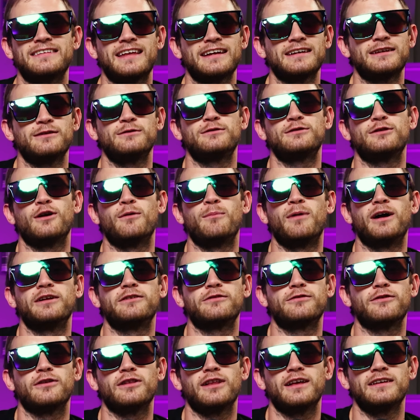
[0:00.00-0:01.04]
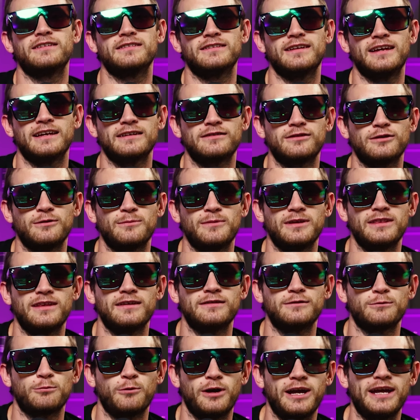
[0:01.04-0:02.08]
Thank you so much for listening to me
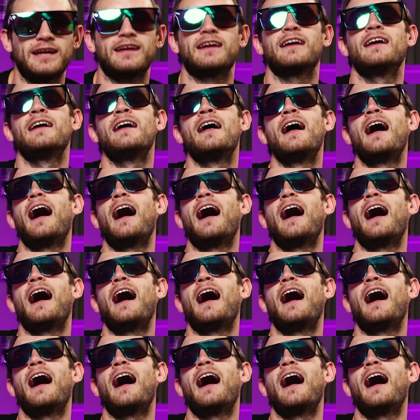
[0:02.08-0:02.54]
this week.